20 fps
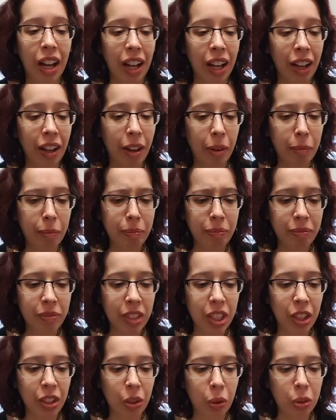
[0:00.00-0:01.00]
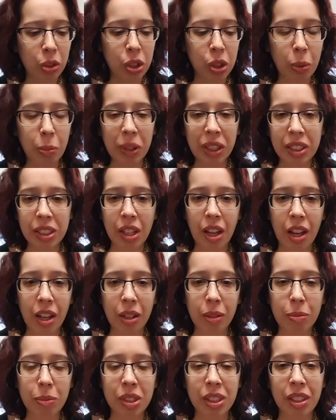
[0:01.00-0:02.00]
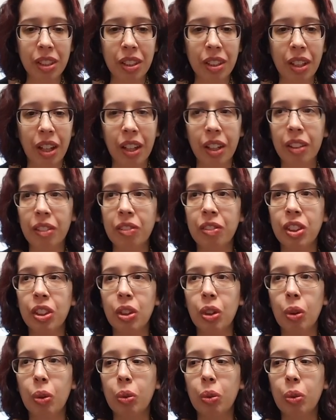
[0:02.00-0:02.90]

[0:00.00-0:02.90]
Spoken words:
So many times in life,